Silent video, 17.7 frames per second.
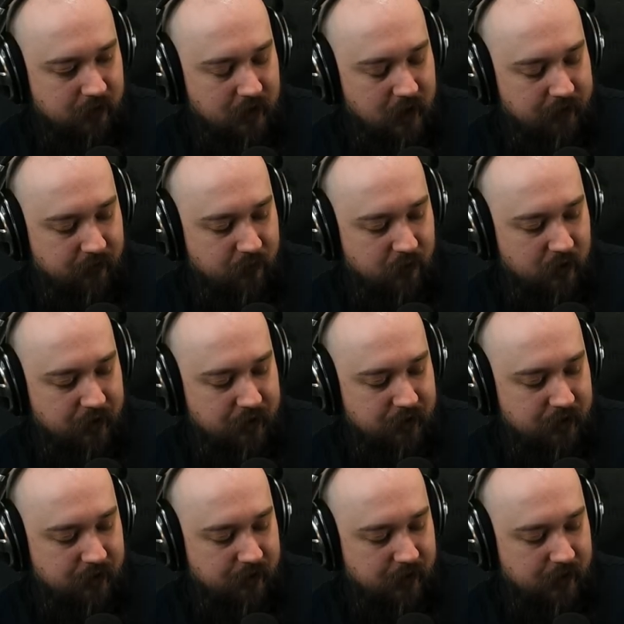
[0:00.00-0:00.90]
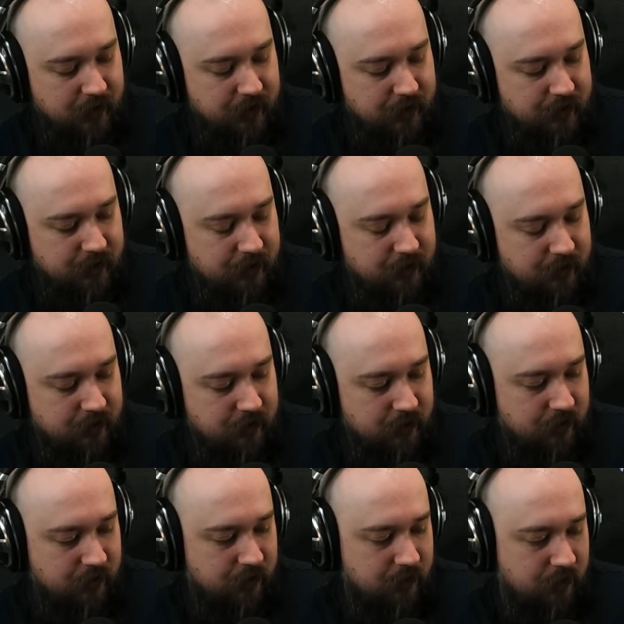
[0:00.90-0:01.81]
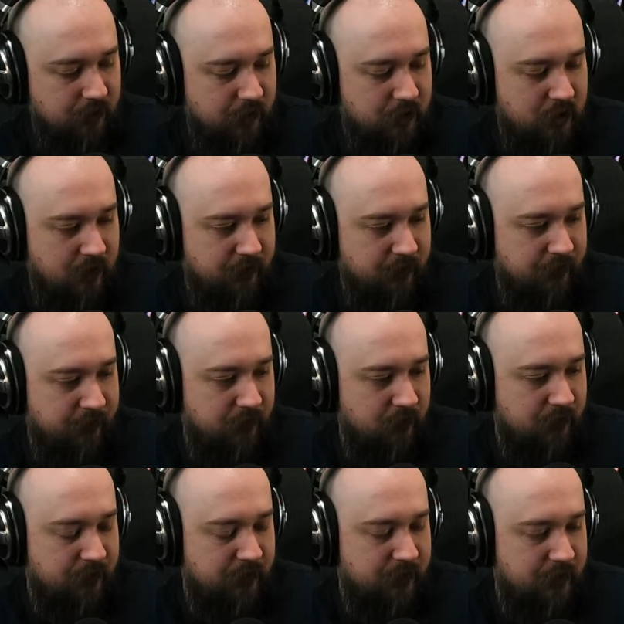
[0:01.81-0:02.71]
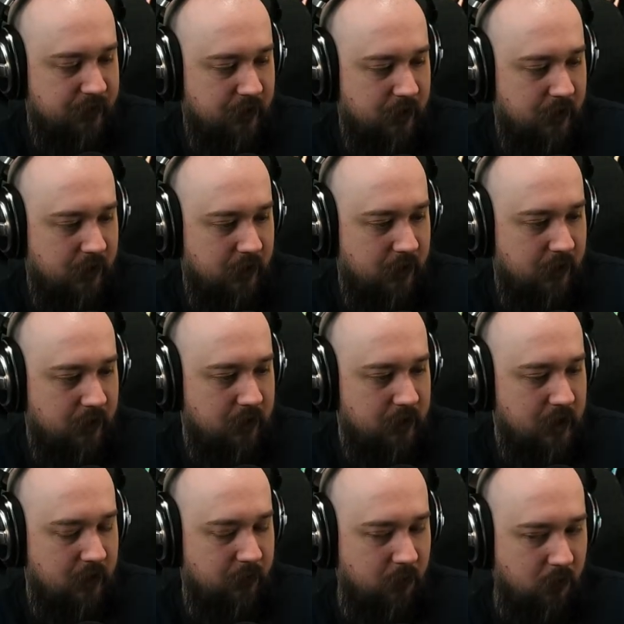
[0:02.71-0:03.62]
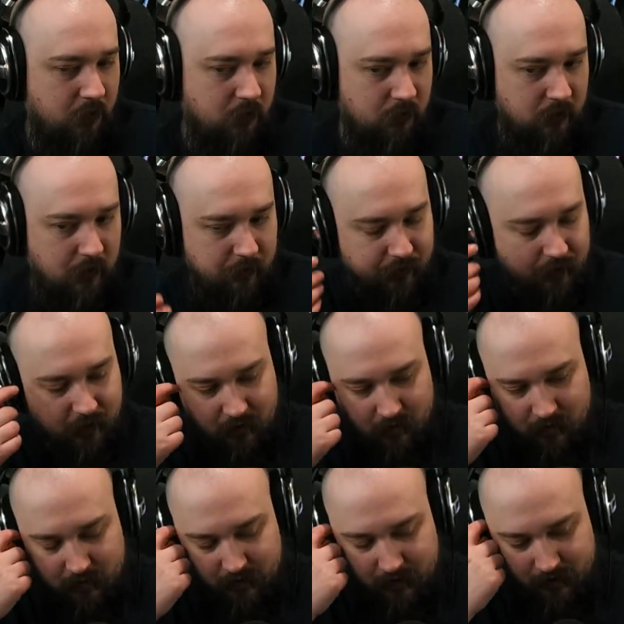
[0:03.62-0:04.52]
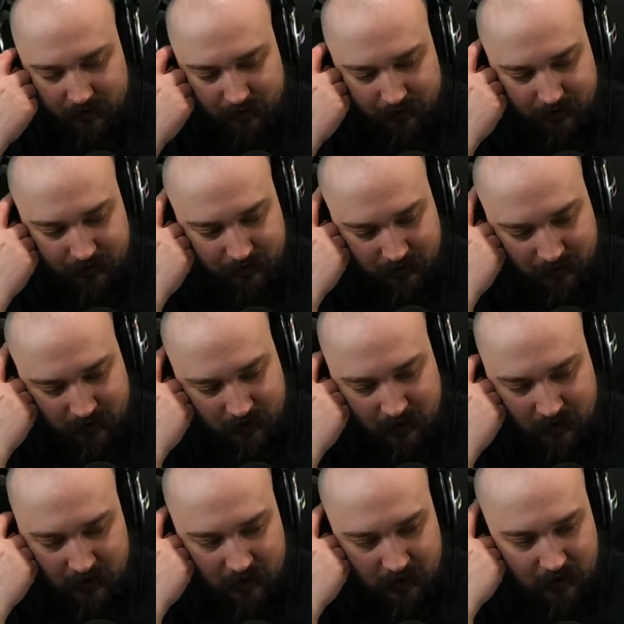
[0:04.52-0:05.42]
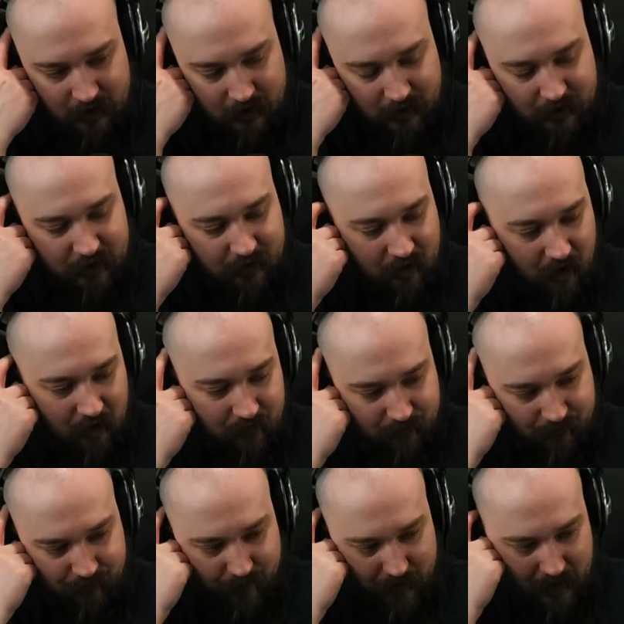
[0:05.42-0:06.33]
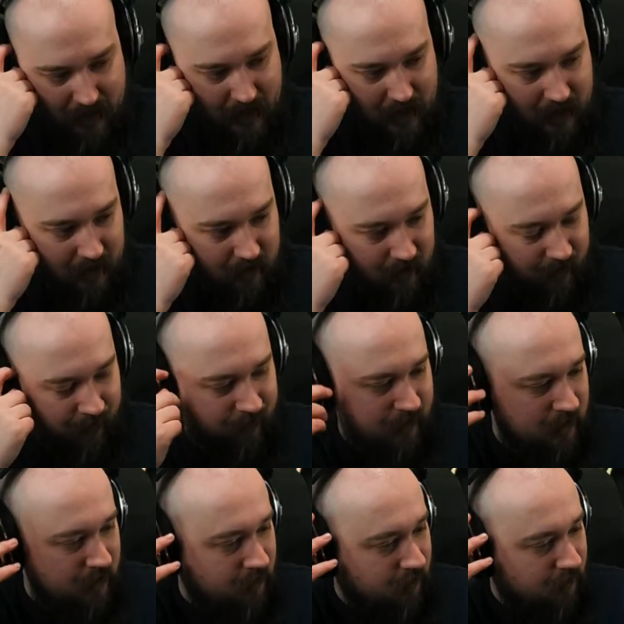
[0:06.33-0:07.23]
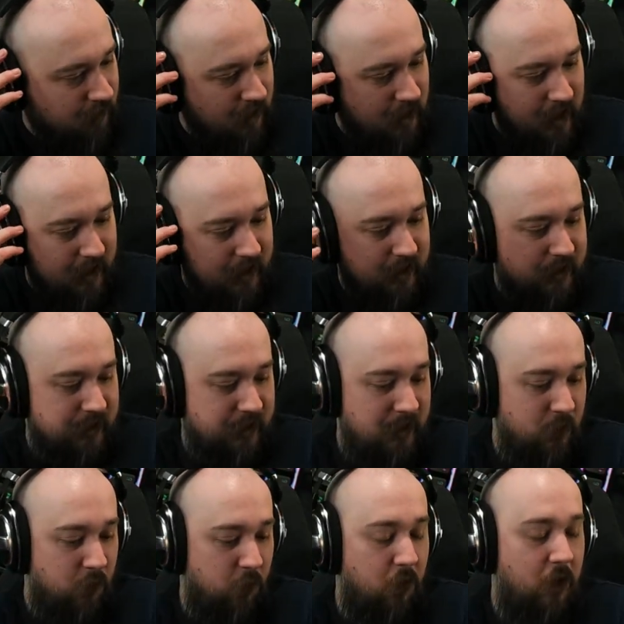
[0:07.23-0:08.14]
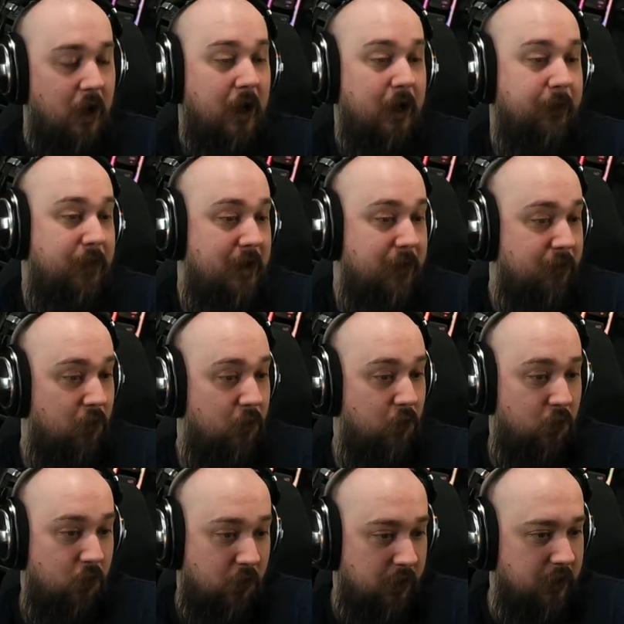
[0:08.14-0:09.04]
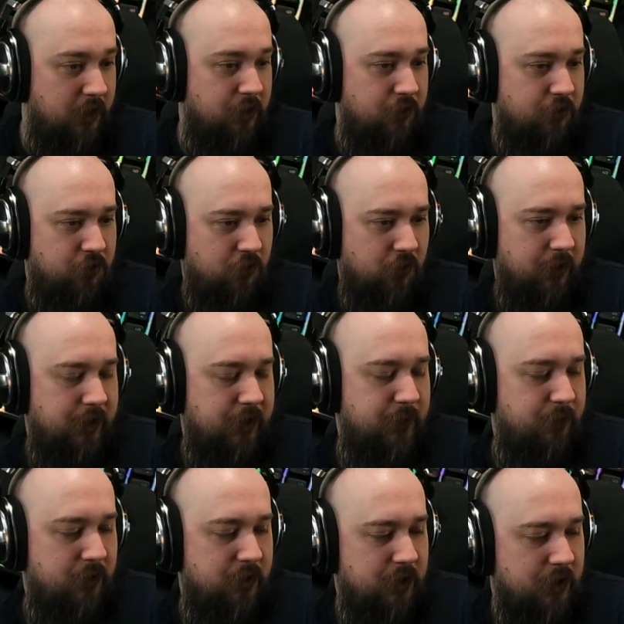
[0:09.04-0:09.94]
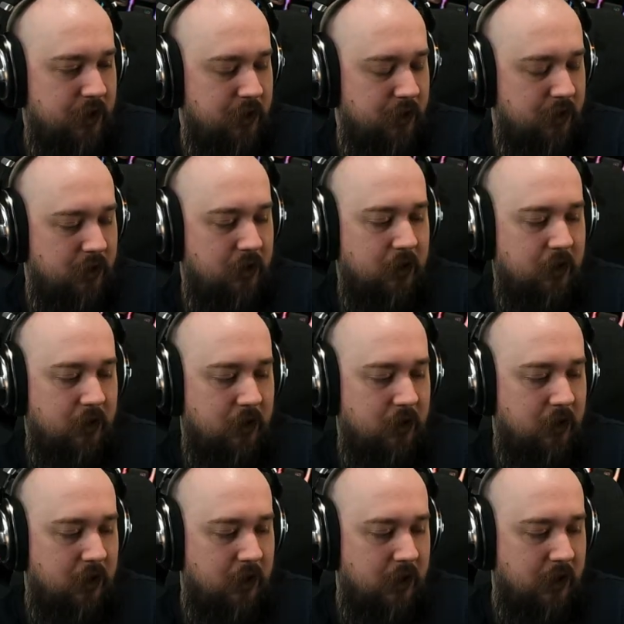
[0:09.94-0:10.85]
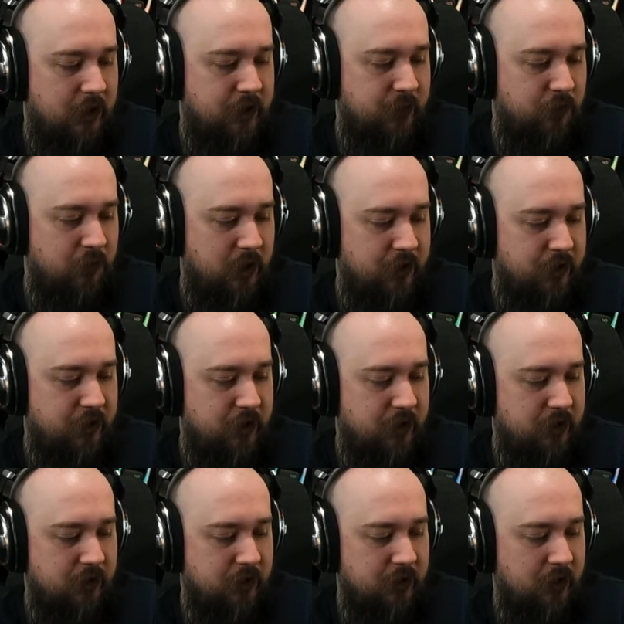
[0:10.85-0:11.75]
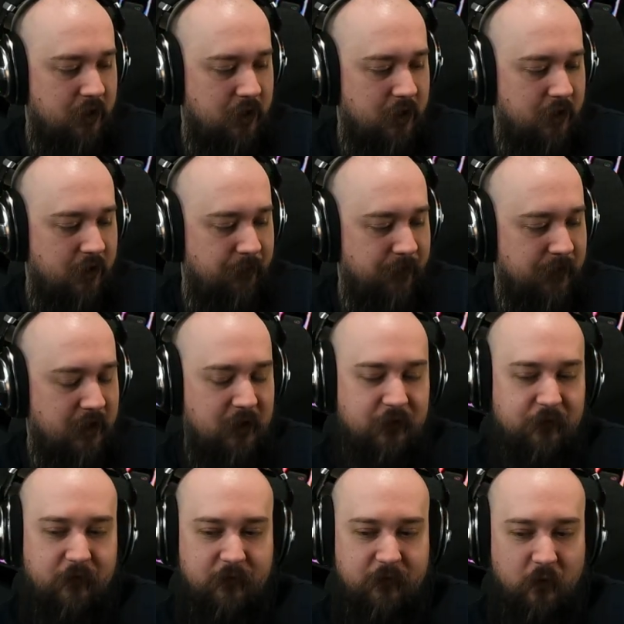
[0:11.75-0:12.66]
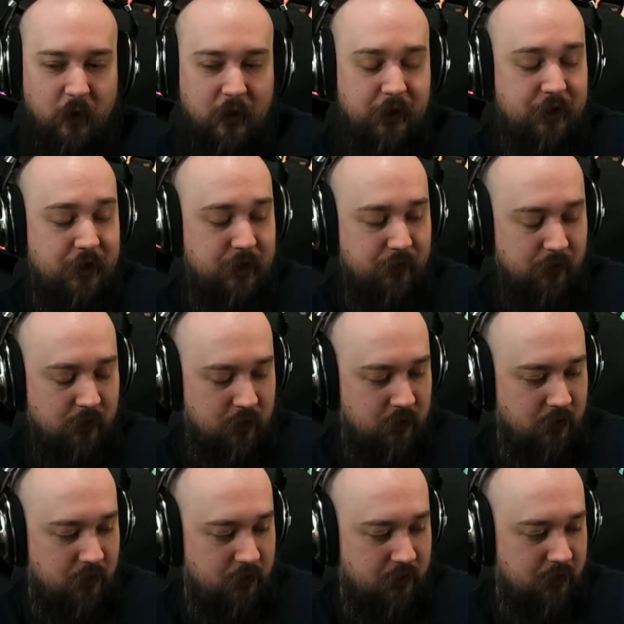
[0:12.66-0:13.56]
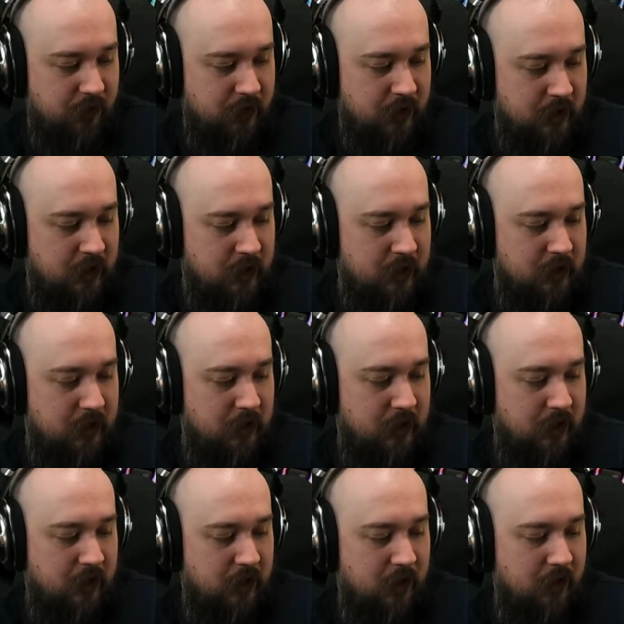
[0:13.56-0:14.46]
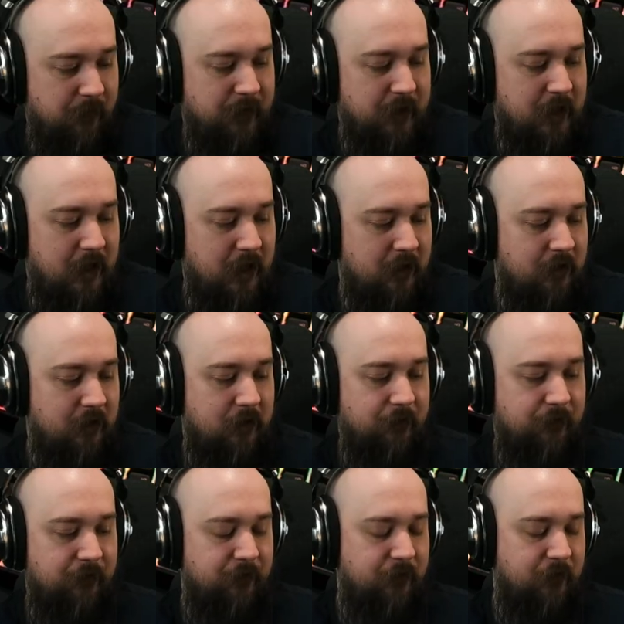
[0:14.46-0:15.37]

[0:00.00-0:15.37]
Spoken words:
of impression of this, just off the first neck pour rip here, is it's not bad. I can see why people would enjoy this particular expression. It is quite smooth. Again,